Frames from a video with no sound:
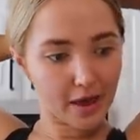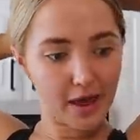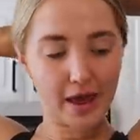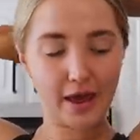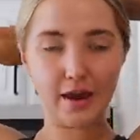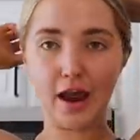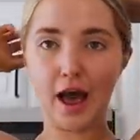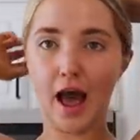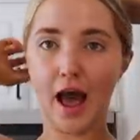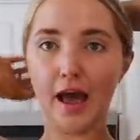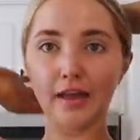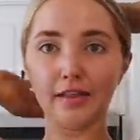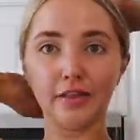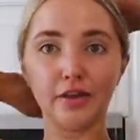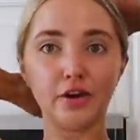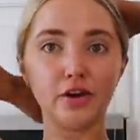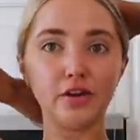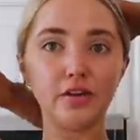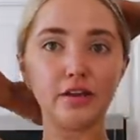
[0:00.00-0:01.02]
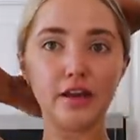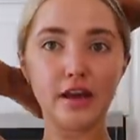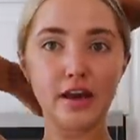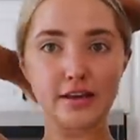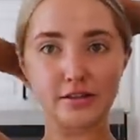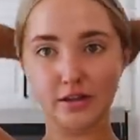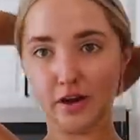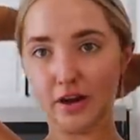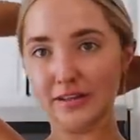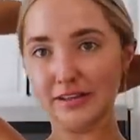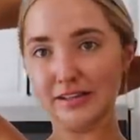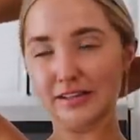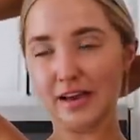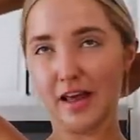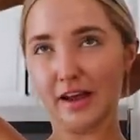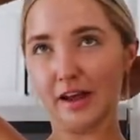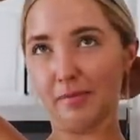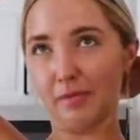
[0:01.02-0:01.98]
And I literally, as long as it's
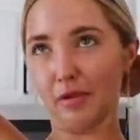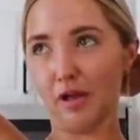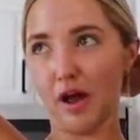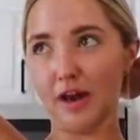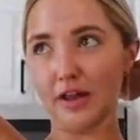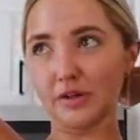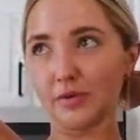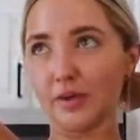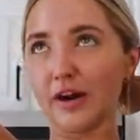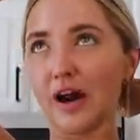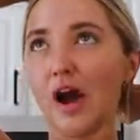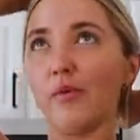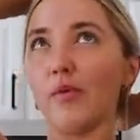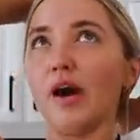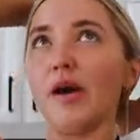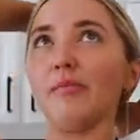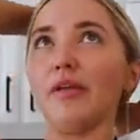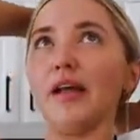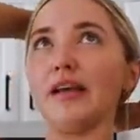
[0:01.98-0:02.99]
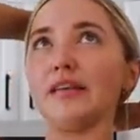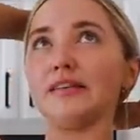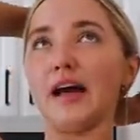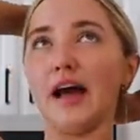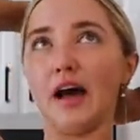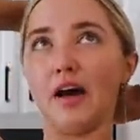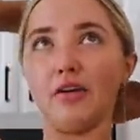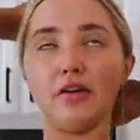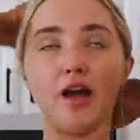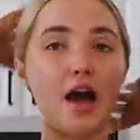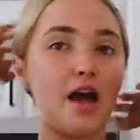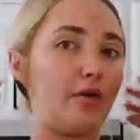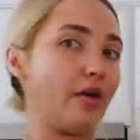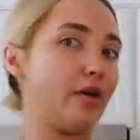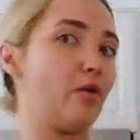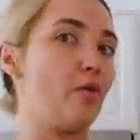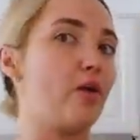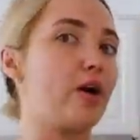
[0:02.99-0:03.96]
not like a Pilates workout where I'm laying down, I like